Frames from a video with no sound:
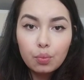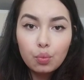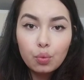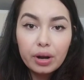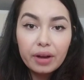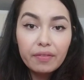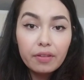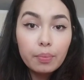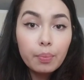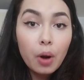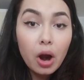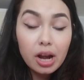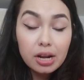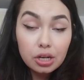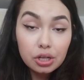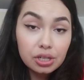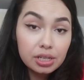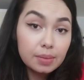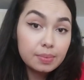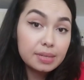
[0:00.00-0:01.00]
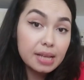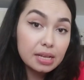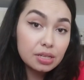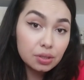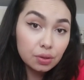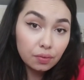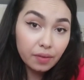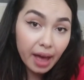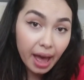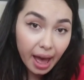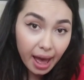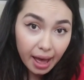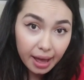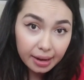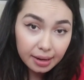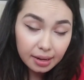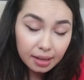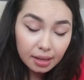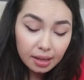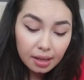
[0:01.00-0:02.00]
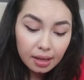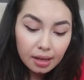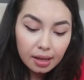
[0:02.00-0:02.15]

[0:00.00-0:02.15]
whatever partnerships that you've had.